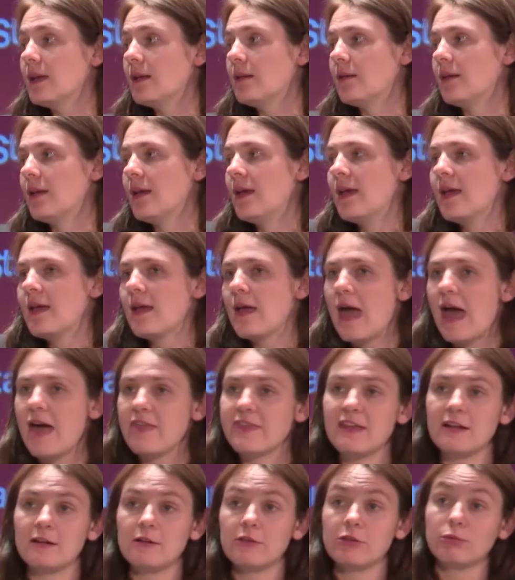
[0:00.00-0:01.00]
And
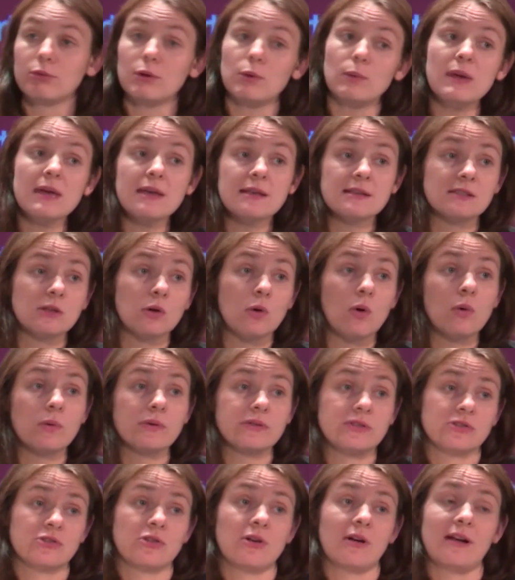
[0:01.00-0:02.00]
at the end of three weeks, the goal
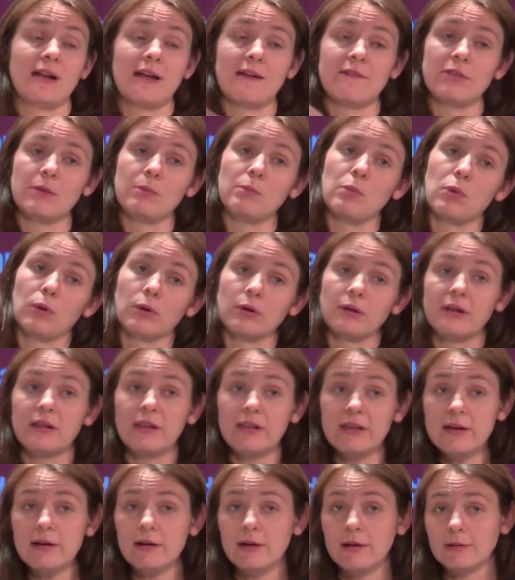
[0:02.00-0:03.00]
was trying to have the board
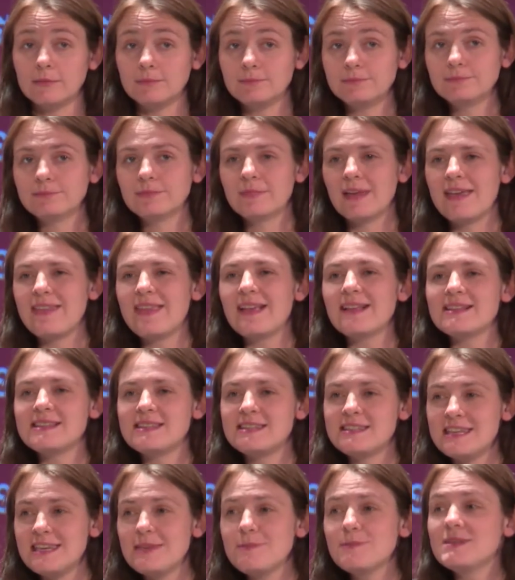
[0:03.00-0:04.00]
clear. And that
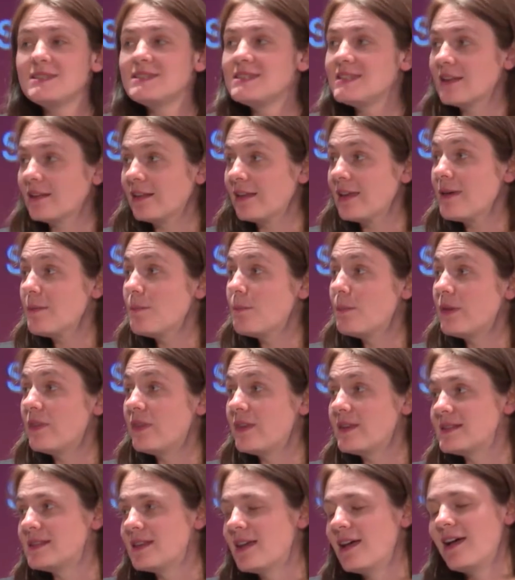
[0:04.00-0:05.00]
seems silly, but
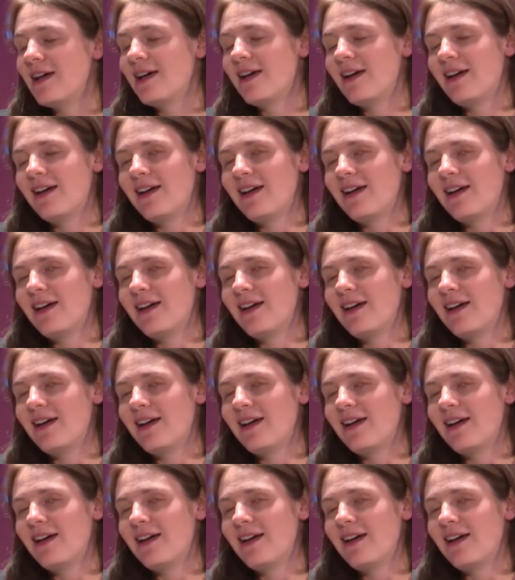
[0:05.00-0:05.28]
this